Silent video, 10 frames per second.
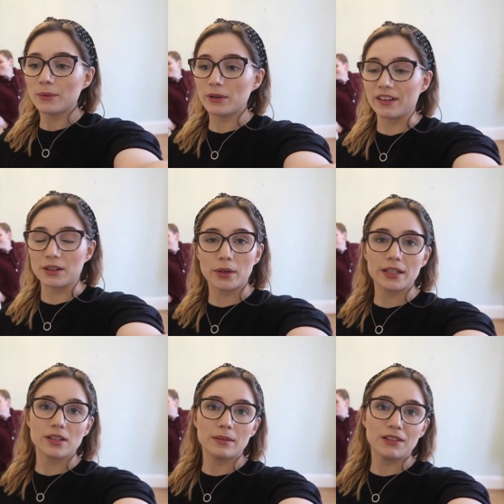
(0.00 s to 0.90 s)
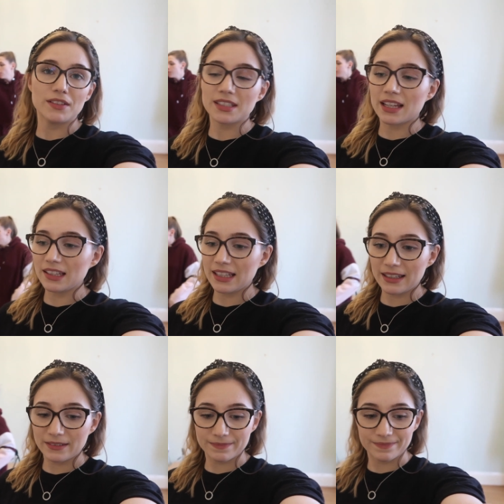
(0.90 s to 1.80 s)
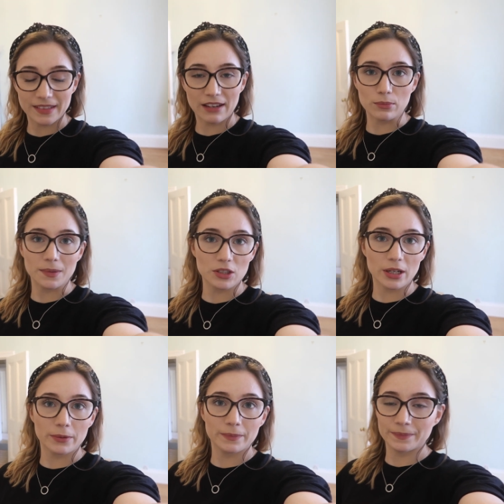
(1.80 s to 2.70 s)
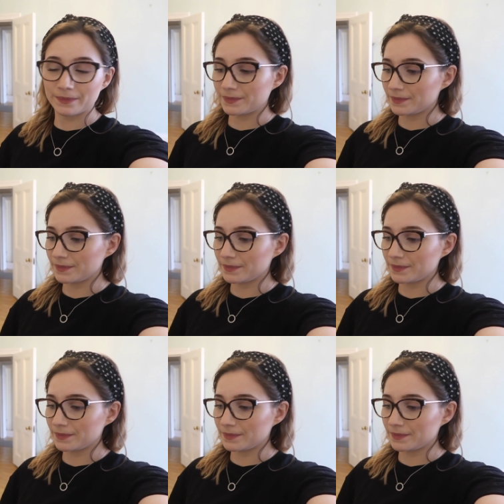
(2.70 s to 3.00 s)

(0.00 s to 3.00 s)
We've had a great time living together here, haven't we, Jo? We